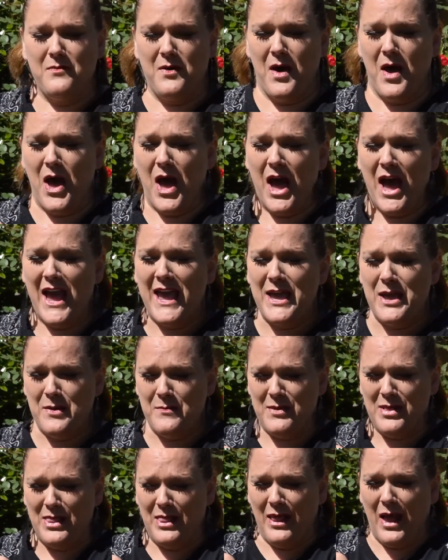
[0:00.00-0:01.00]
"I
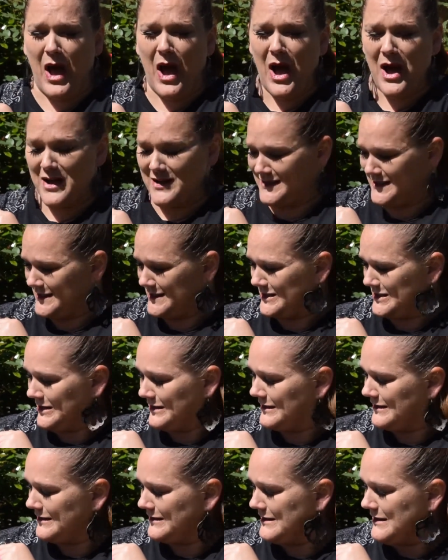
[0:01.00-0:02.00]
am lost!"
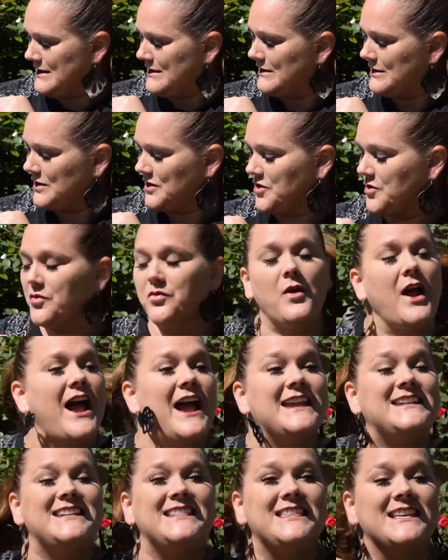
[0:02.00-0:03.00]

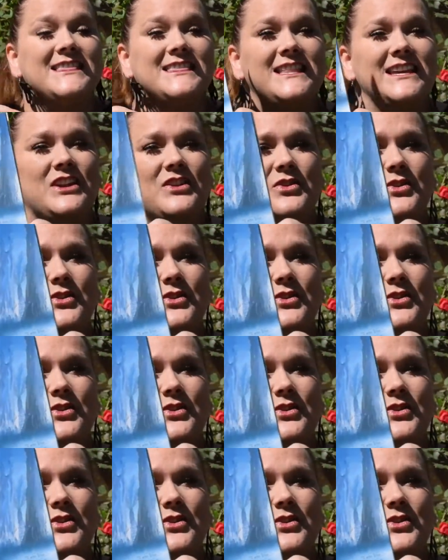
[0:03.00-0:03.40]
cried the little